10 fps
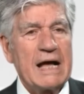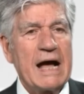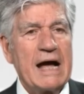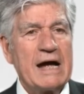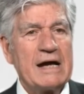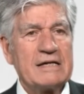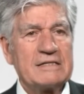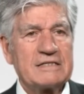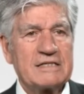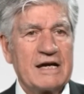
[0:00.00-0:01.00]

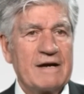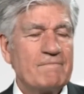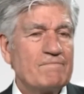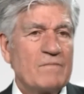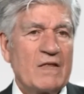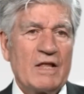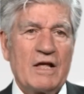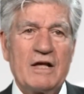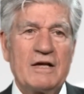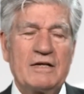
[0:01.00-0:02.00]
and um,
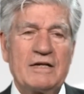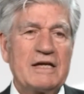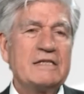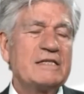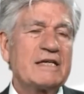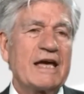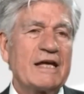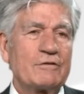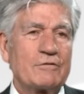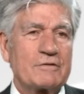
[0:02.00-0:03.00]
uh,
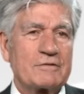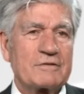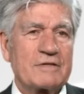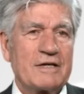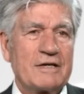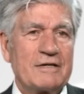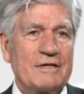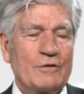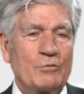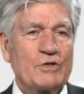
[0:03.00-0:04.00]
indicators uh,
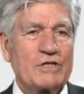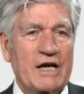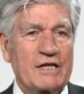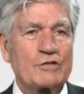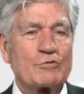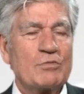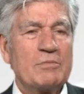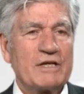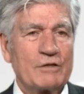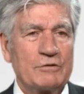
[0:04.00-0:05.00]
which are
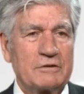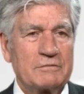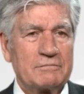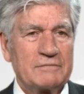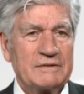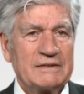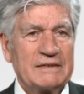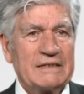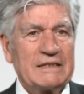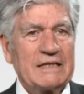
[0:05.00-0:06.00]
extremely good.
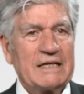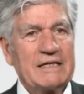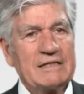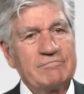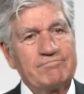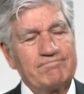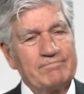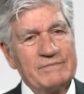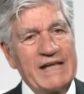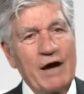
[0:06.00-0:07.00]
Uh,
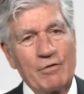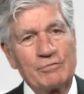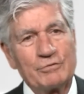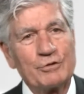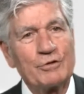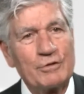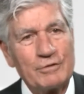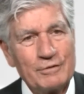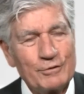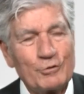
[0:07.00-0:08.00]
now, the
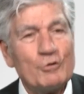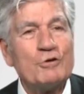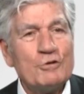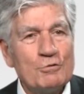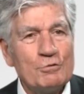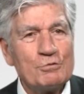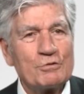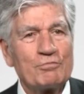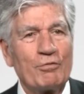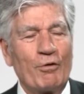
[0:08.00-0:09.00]
good news
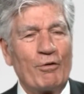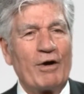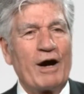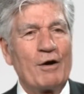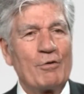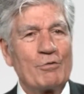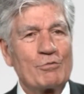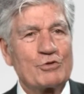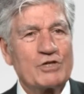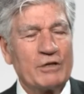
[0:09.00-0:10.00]
for our
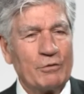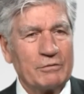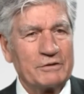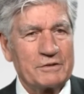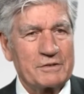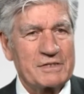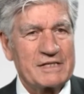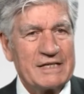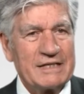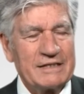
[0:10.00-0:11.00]
shareholders
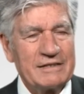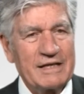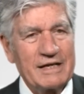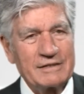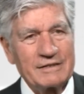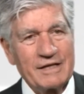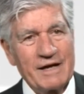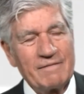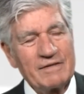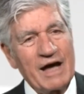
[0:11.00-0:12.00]
is that
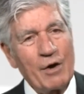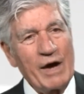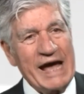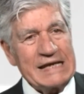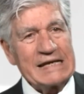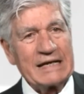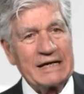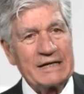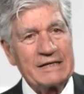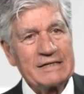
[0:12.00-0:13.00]
our
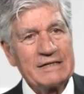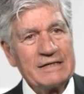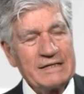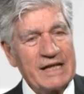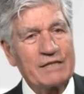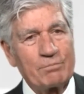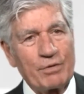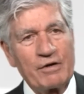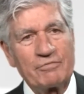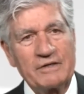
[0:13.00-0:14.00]
headline net
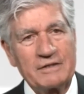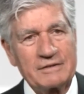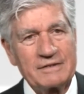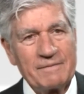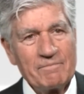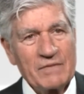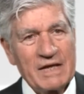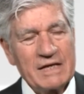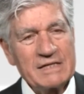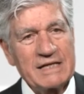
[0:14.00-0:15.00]
profit
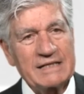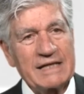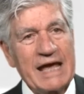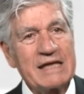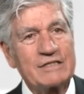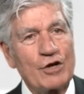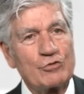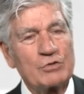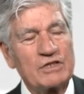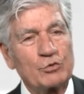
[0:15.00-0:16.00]
is at
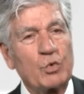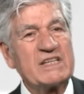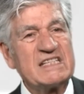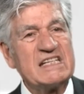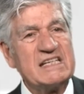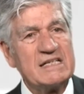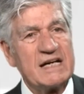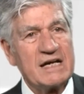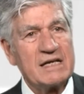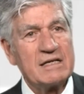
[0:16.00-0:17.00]

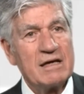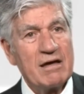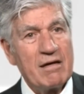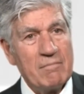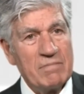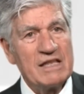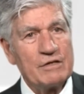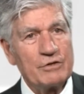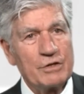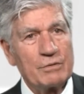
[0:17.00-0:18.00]
829
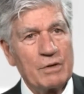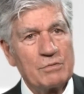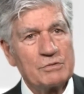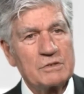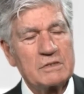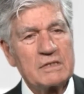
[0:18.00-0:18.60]
million euros,